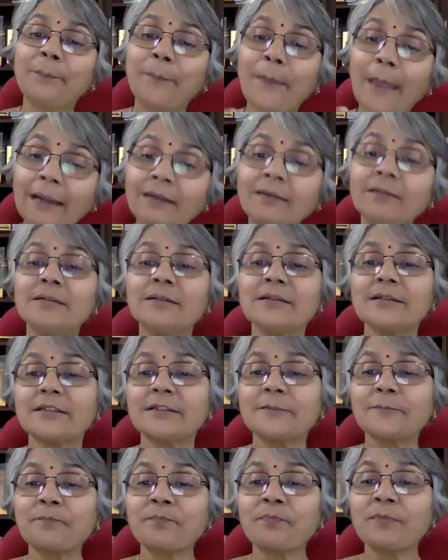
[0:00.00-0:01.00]

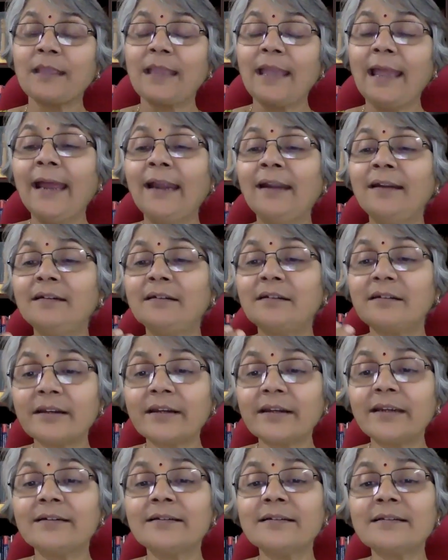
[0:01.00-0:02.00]
patterns and
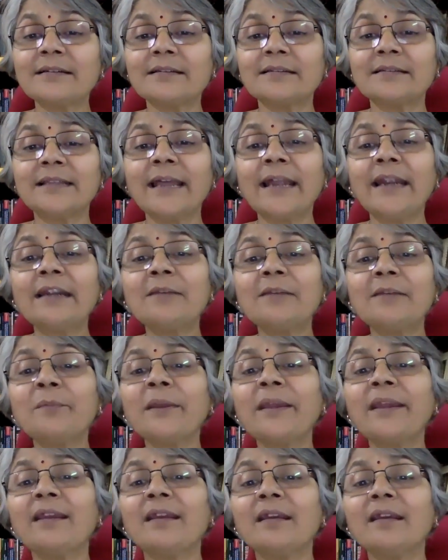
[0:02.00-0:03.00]
trends that
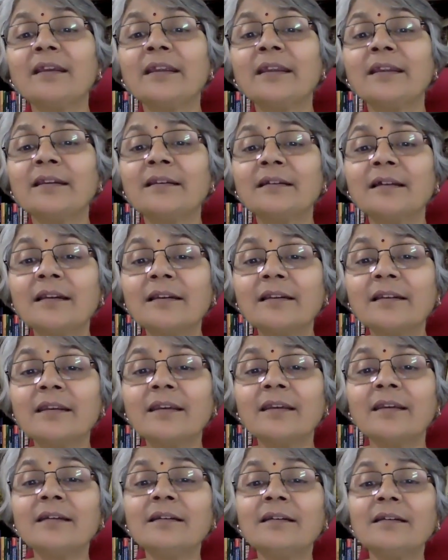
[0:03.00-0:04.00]
may
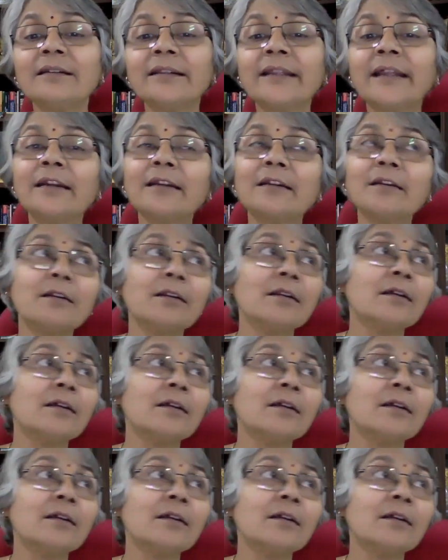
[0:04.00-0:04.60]
inculcate that